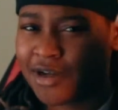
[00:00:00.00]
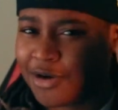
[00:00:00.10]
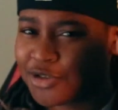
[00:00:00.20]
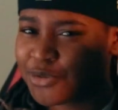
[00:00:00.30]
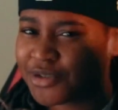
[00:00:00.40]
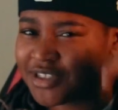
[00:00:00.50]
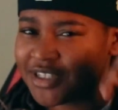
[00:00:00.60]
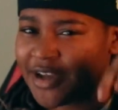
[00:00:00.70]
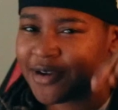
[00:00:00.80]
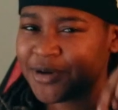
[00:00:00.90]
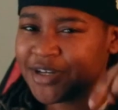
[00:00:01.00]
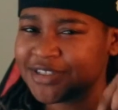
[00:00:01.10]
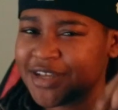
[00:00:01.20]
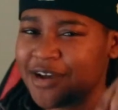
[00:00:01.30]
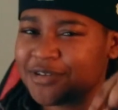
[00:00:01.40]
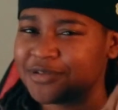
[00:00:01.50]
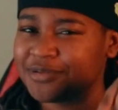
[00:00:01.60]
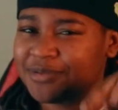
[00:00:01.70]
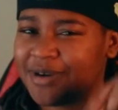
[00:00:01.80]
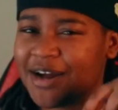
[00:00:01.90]
Don't you want to see that? Read the title.
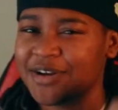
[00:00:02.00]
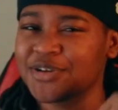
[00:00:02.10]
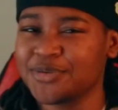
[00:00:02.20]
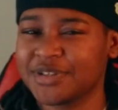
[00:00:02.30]
I know you